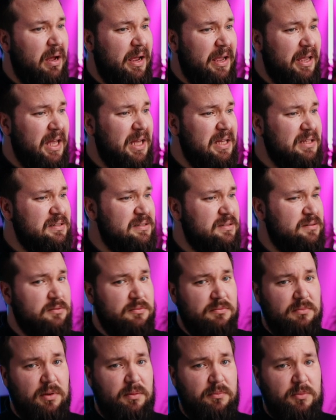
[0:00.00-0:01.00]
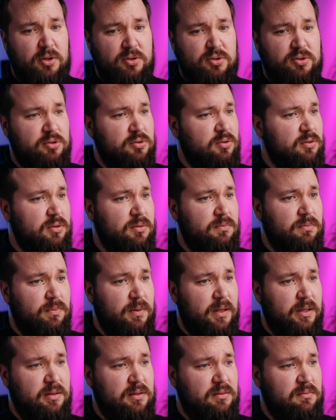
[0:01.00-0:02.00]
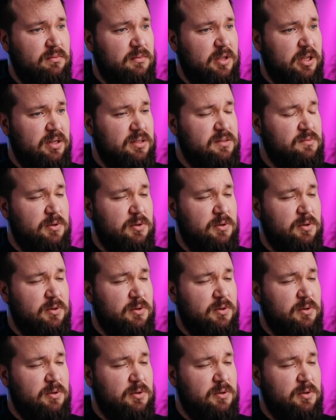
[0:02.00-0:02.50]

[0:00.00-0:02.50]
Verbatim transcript: I guess. I'm not sure, but it